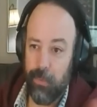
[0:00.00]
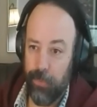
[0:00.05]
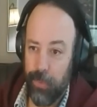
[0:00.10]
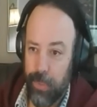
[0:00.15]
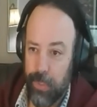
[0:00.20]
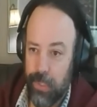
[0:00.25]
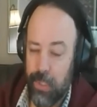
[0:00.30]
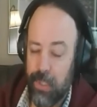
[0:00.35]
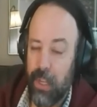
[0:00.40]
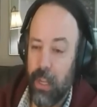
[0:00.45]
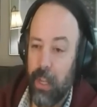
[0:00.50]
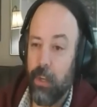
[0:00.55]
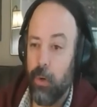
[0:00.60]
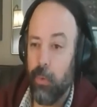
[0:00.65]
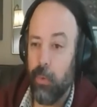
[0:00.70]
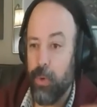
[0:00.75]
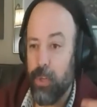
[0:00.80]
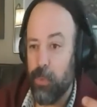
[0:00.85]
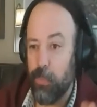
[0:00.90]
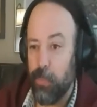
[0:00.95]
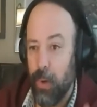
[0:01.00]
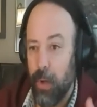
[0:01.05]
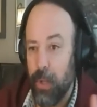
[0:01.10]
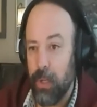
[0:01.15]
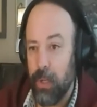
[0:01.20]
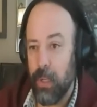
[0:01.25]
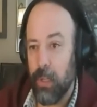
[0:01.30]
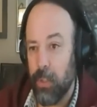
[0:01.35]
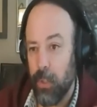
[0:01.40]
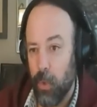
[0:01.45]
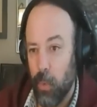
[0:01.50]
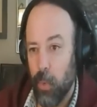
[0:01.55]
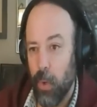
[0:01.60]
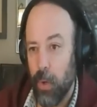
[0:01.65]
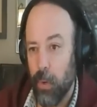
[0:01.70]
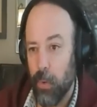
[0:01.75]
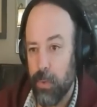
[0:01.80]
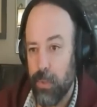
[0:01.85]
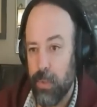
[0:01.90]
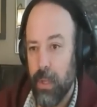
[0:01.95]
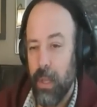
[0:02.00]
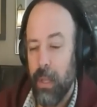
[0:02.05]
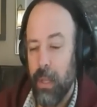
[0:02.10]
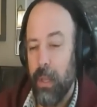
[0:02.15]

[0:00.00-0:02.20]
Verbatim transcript: versus, and you're responding to quotes.